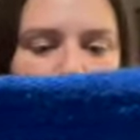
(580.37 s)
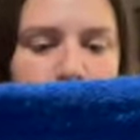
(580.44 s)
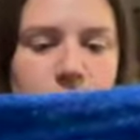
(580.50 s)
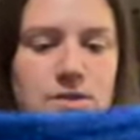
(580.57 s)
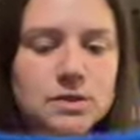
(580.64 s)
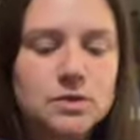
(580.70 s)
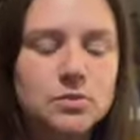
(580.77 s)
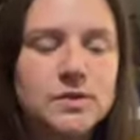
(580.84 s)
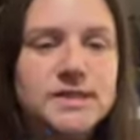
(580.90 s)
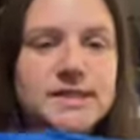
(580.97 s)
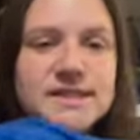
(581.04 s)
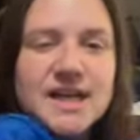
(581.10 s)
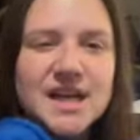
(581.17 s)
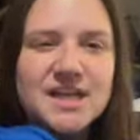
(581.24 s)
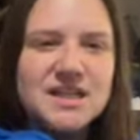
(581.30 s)
So we
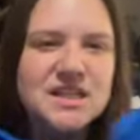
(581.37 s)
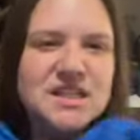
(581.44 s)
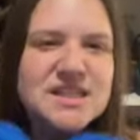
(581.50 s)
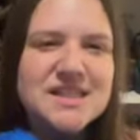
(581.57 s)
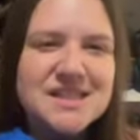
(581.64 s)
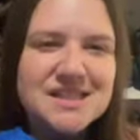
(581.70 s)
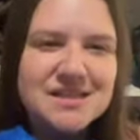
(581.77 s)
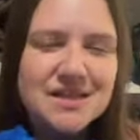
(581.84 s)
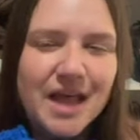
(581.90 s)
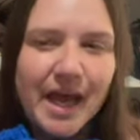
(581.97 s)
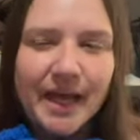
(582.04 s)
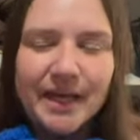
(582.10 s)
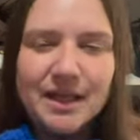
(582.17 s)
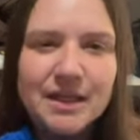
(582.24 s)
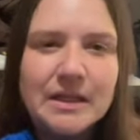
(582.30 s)
stayed in these
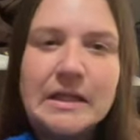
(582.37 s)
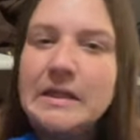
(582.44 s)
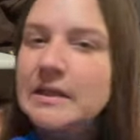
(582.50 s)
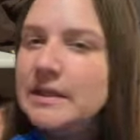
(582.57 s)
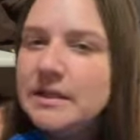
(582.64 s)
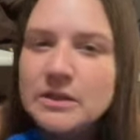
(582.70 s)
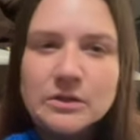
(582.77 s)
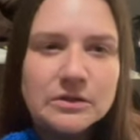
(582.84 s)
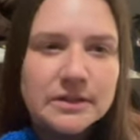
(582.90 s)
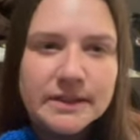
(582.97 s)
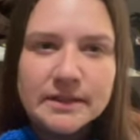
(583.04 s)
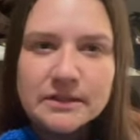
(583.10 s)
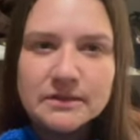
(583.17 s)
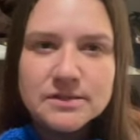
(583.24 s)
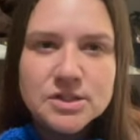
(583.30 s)
like
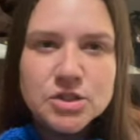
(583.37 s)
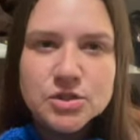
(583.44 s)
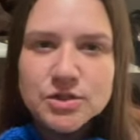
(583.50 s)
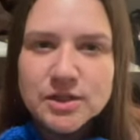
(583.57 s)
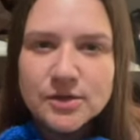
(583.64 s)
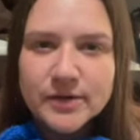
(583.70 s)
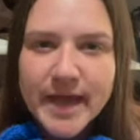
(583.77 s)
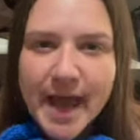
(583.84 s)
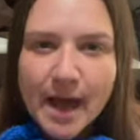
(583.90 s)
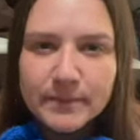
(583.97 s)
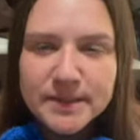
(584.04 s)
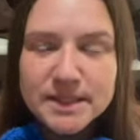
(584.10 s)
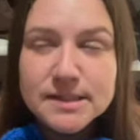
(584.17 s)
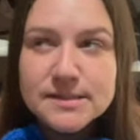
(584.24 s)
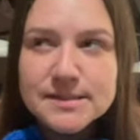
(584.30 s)
little studio
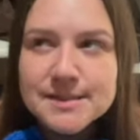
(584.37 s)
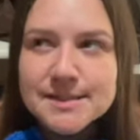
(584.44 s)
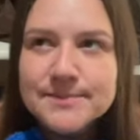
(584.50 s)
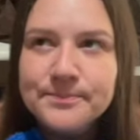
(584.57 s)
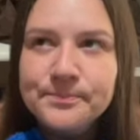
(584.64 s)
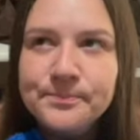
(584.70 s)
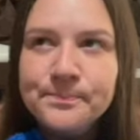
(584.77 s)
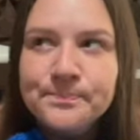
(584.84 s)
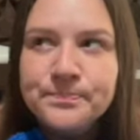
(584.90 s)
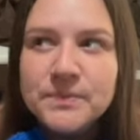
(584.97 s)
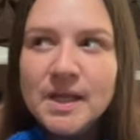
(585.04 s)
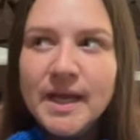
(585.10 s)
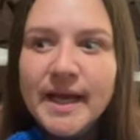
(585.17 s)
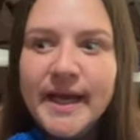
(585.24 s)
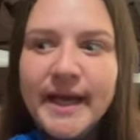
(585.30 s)
cabins,
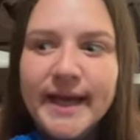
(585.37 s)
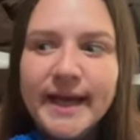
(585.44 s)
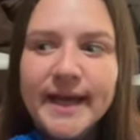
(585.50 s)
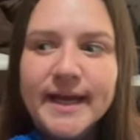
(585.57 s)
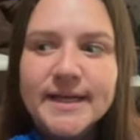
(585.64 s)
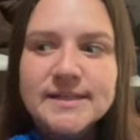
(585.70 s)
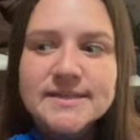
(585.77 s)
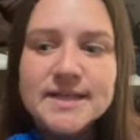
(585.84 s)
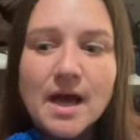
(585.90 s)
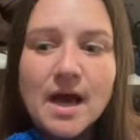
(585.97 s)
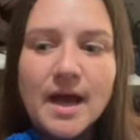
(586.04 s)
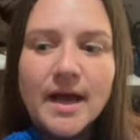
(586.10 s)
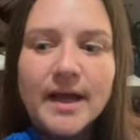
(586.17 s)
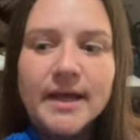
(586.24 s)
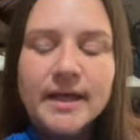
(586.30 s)
and
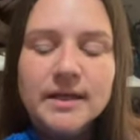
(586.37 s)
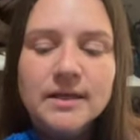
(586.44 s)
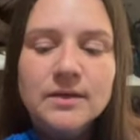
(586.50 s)
my